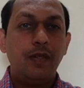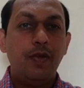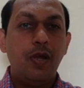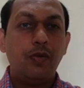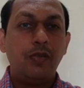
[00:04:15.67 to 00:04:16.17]
we
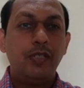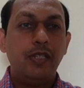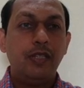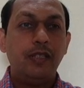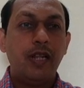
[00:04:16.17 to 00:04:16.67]
have to
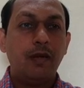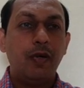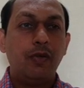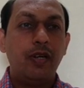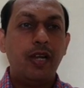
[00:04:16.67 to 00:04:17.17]
see that
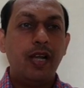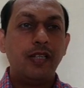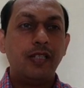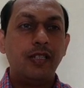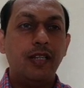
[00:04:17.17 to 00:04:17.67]
particular
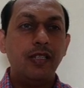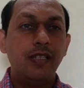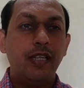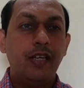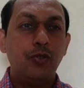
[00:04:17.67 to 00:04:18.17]
reaction is
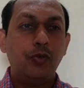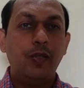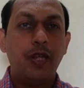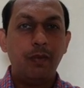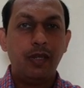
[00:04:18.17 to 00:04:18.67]

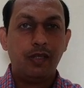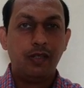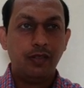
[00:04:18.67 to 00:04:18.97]
exothermic,